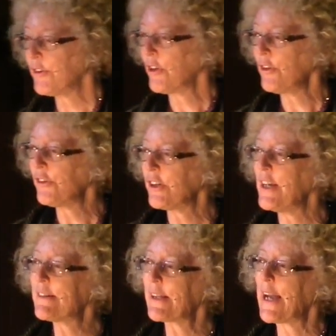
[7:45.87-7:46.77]
church
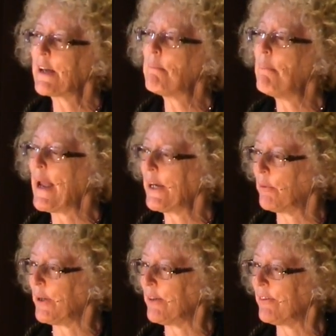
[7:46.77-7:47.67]
is like a
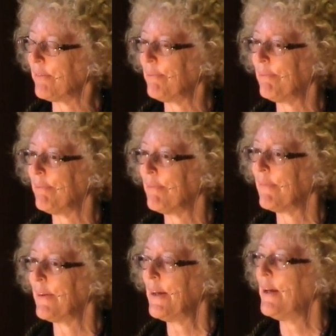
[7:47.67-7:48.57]
banquet
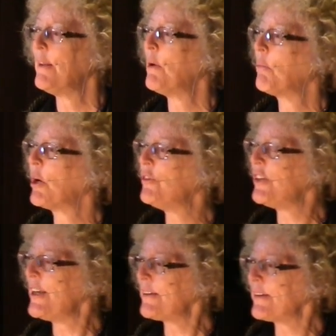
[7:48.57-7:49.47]
where
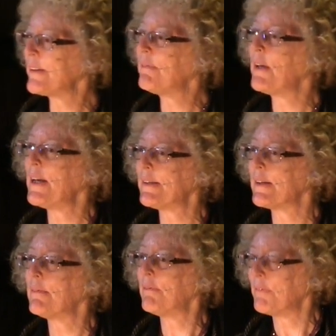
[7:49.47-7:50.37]
Jesus
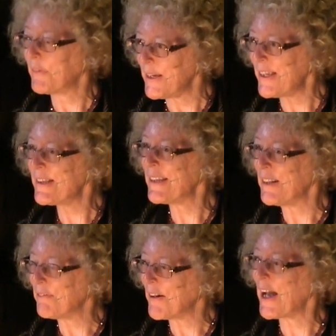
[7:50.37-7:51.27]
is
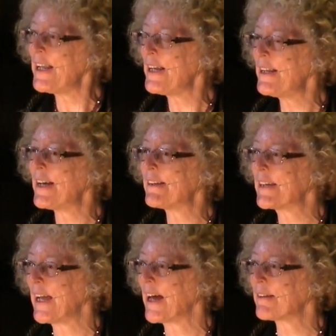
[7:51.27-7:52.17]
invited as a
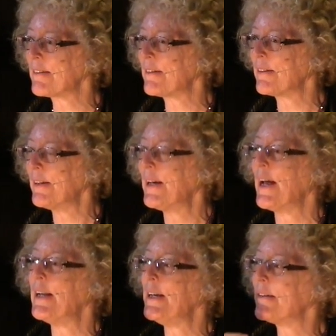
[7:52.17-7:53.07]
guest,
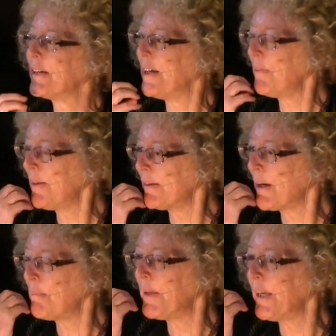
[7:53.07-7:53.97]
and he is given
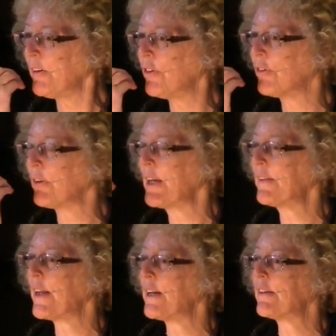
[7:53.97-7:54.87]
something to
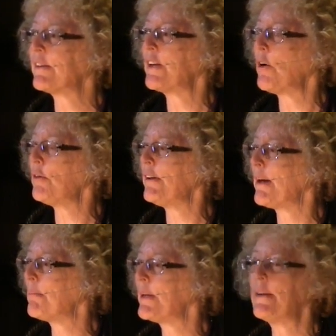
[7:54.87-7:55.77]
drink that is so
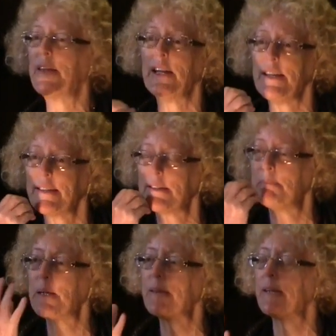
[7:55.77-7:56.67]
tepid that he
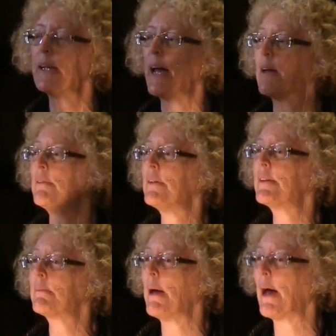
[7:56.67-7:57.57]
spits it out of
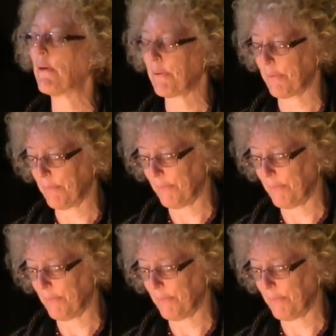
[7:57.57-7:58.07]
his mouth.